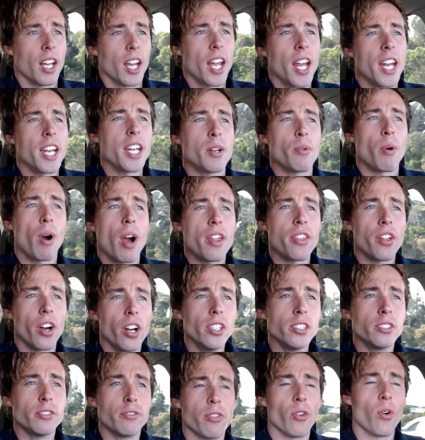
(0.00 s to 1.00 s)
Anyway,
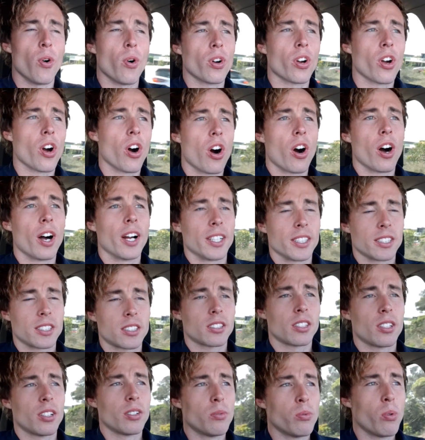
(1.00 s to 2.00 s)
those four
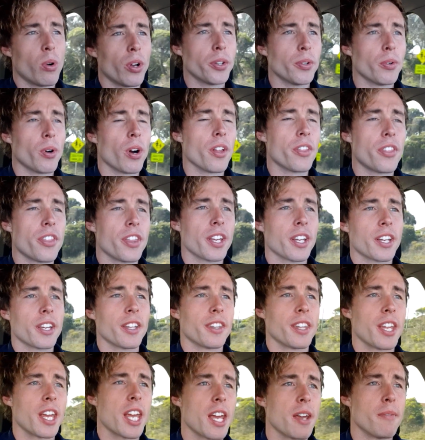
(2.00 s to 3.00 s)
guys, what do I think
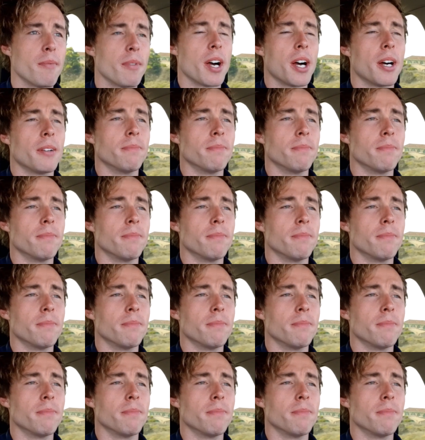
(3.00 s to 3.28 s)
of them?